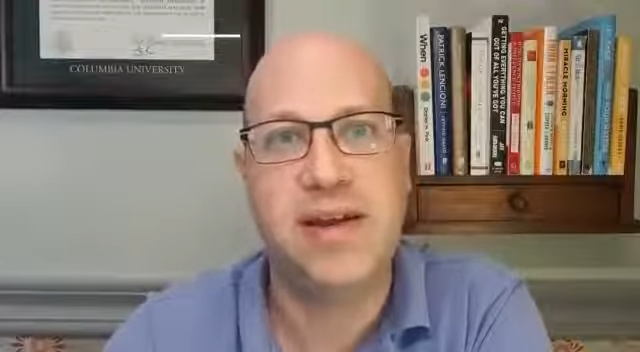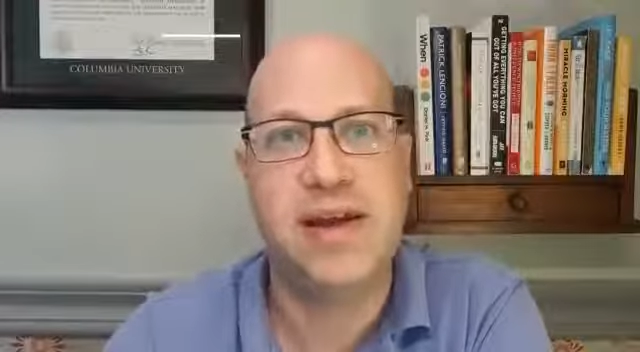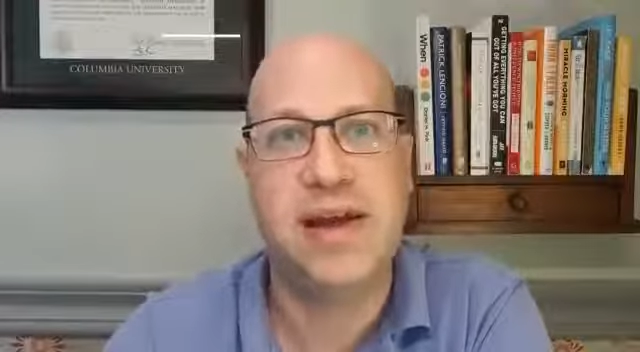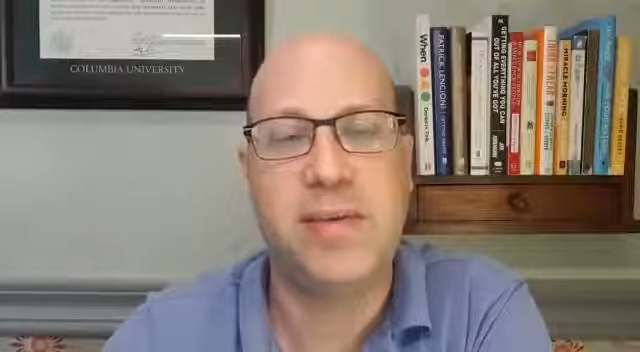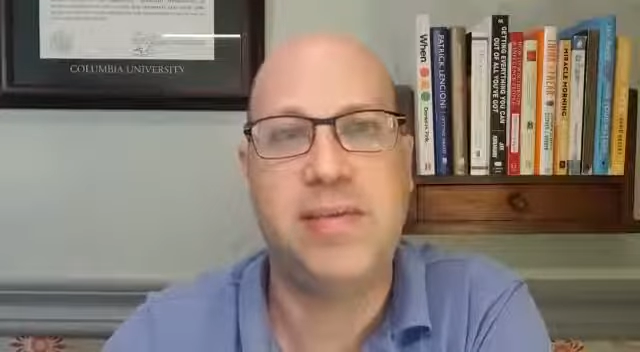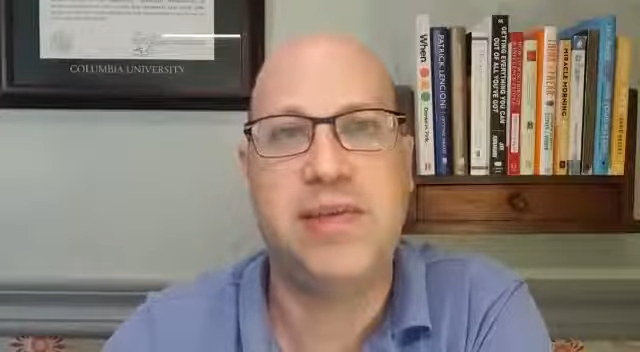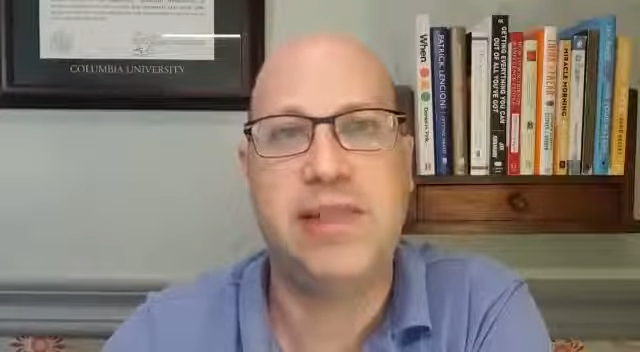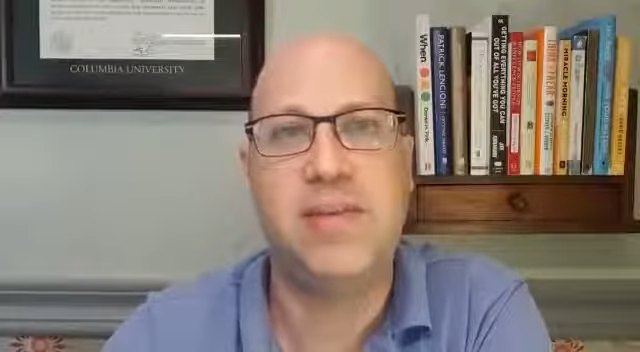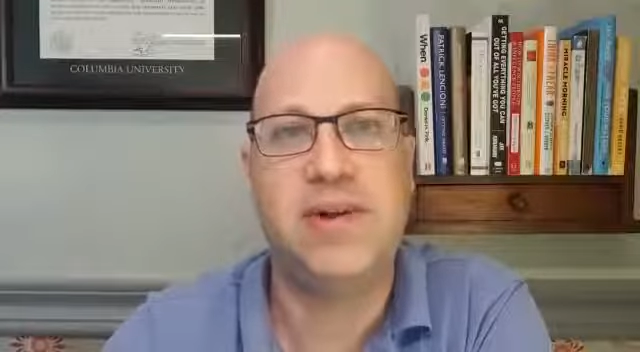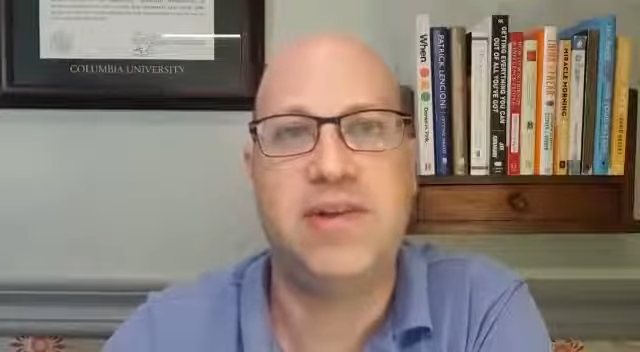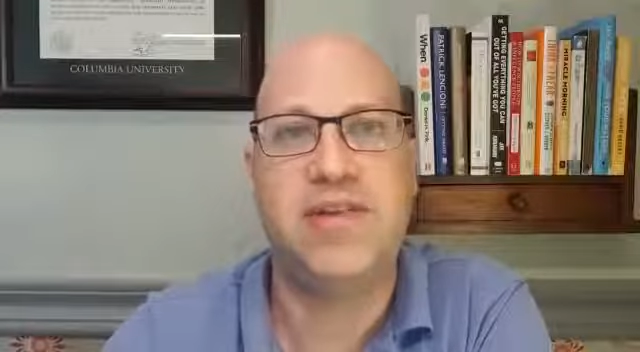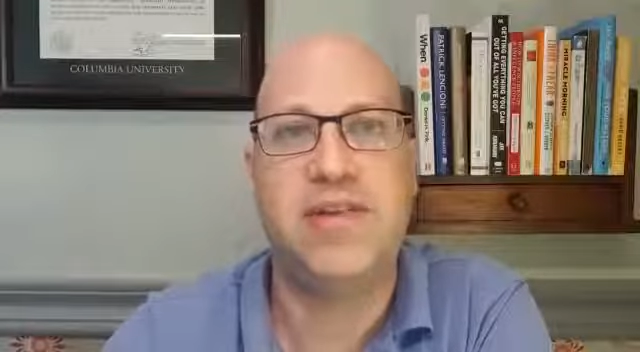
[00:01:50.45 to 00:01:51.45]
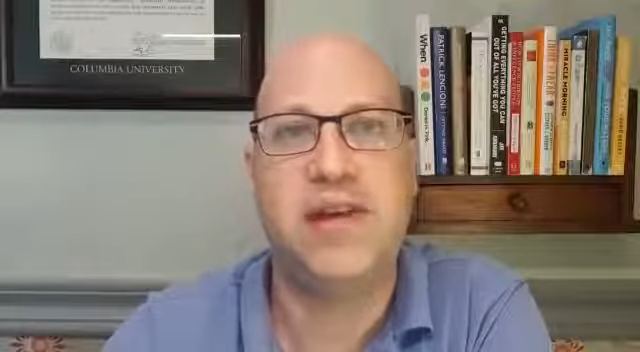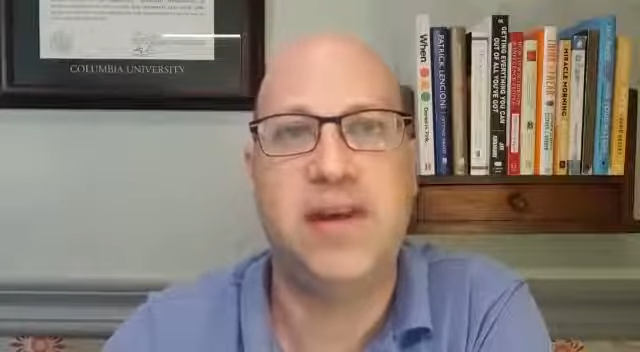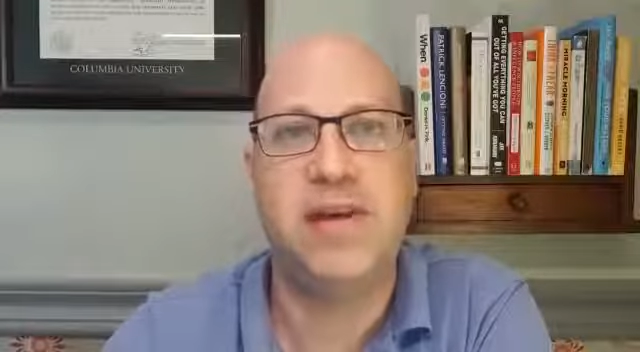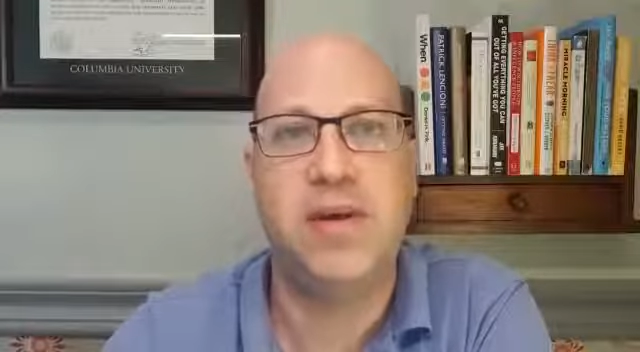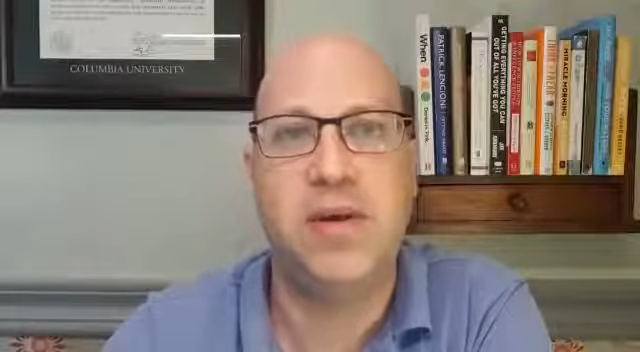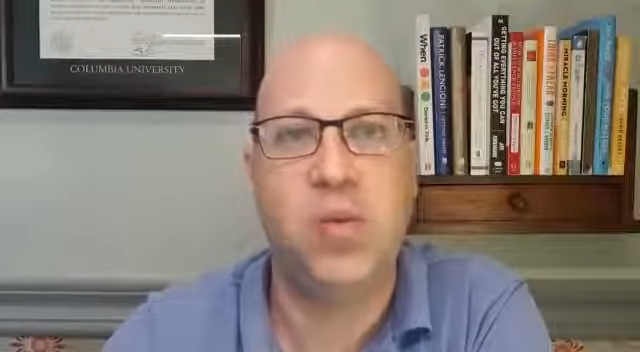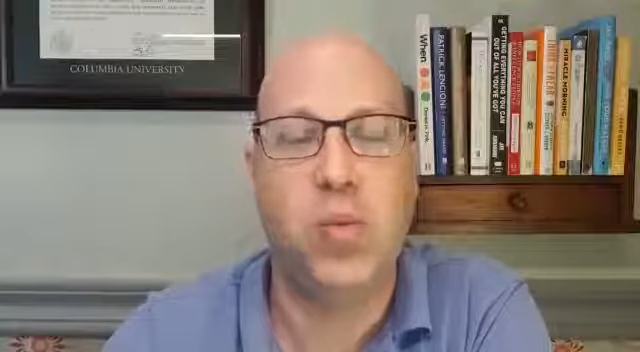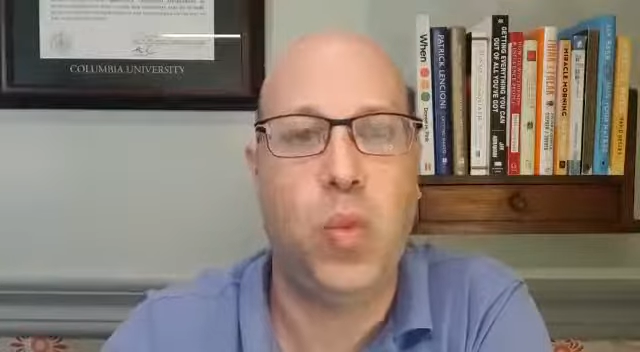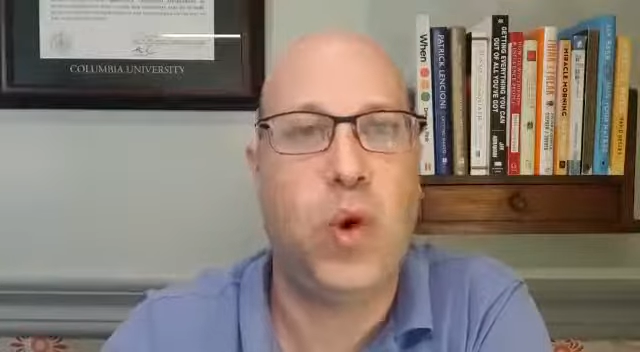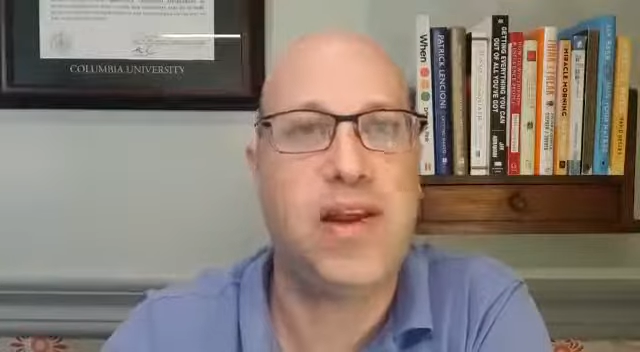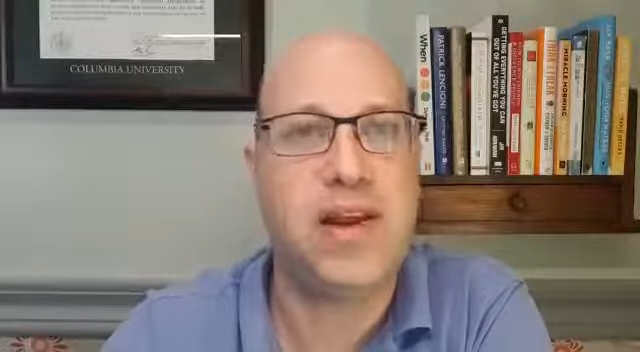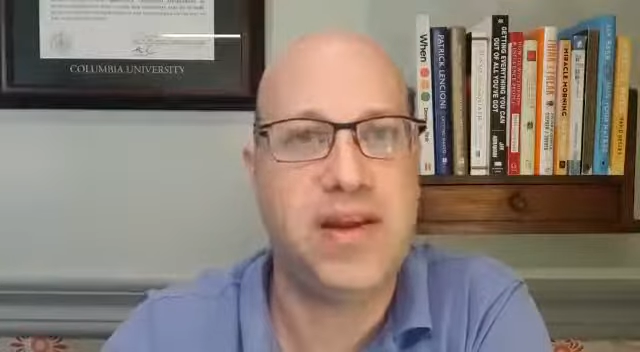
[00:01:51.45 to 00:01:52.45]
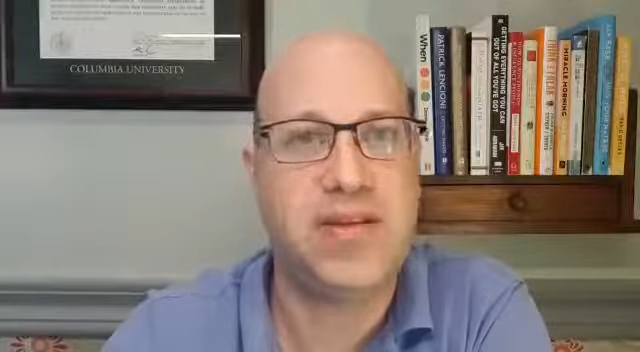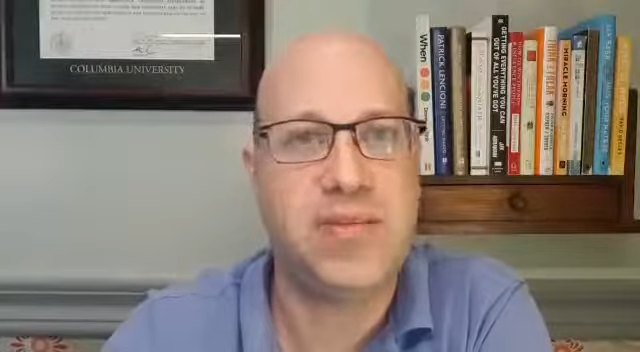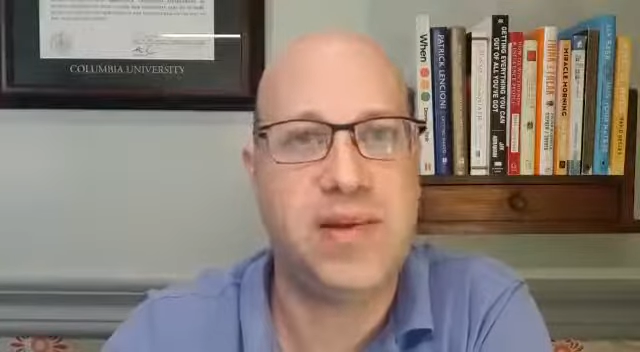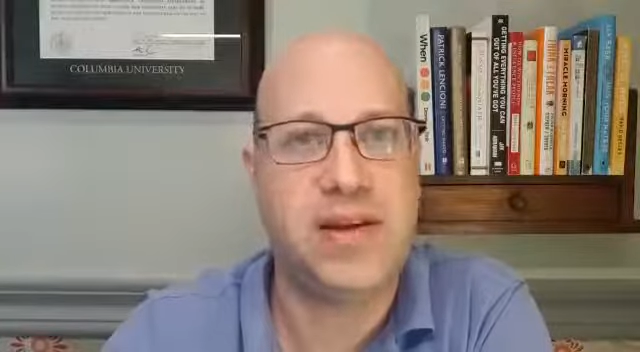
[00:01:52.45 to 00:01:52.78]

helping them understand what needs to be